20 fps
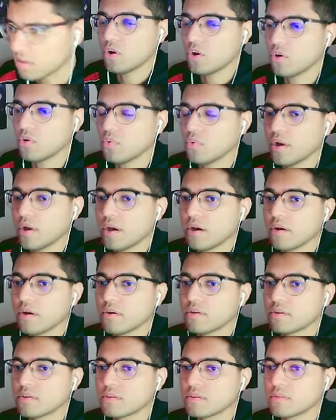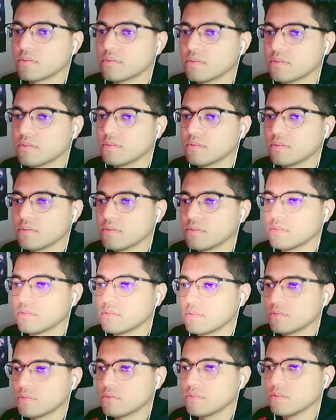wow.
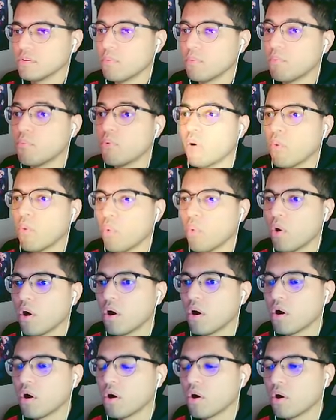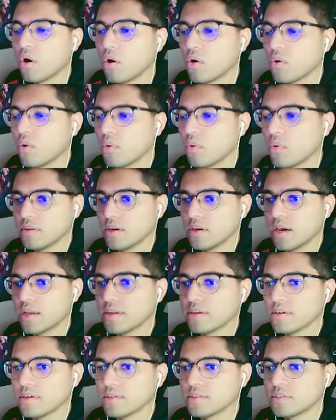Whoa! They got
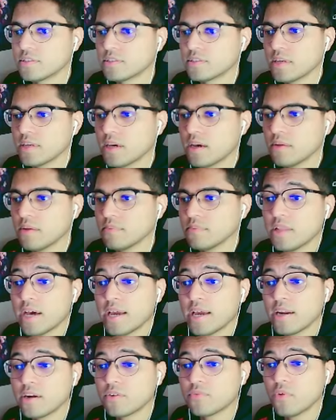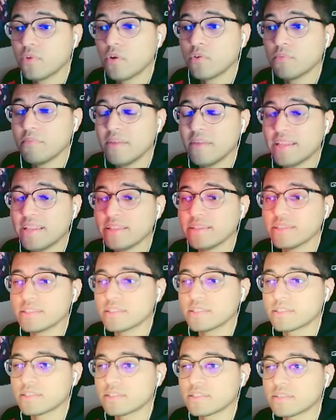guns this time? A lot of grown men in
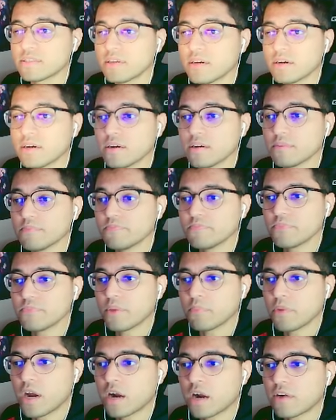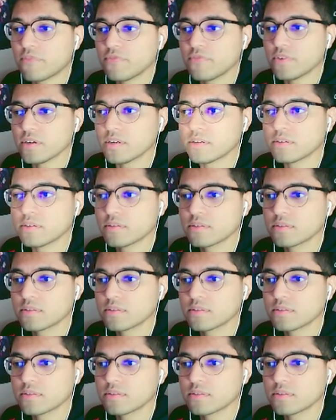this Apocrypha.